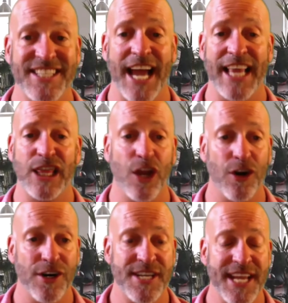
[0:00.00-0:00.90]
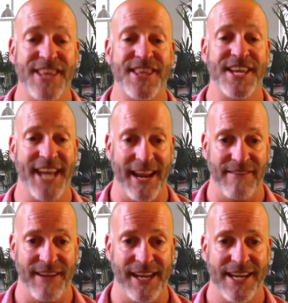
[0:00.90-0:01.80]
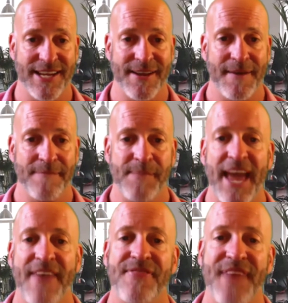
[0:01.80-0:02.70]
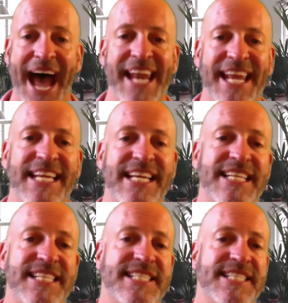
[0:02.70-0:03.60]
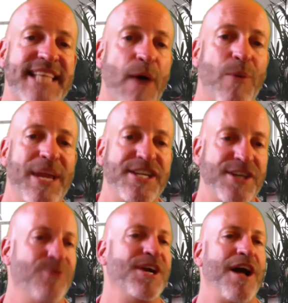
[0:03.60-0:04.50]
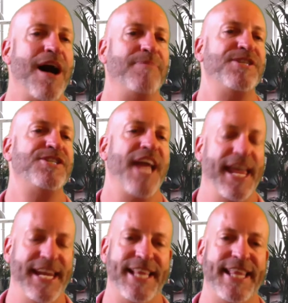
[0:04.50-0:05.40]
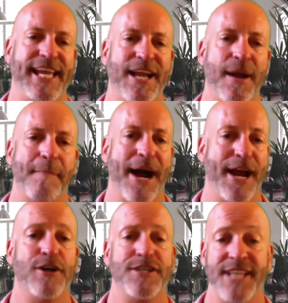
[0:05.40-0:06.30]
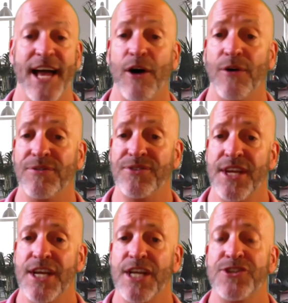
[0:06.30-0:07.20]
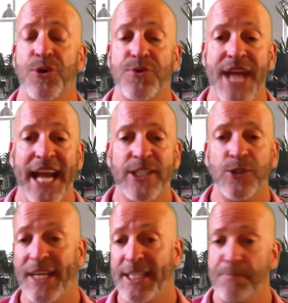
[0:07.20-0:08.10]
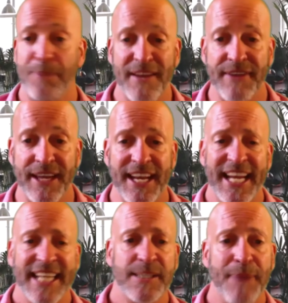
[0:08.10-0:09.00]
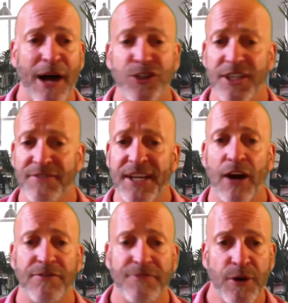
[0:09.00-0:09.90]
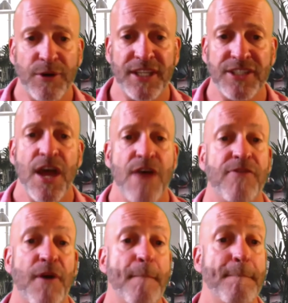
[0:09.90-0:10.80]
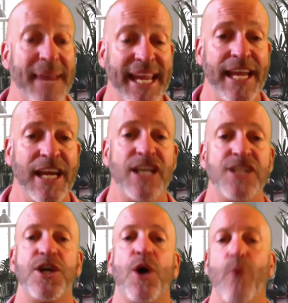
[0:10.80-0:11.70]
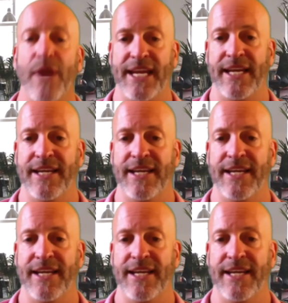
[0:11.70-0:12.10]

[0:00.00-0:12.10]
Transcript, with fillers: I learned in the Navy, and that is that we don't accomplish anything by ourselves. So, next week's pivot is about shifting our focus from me to we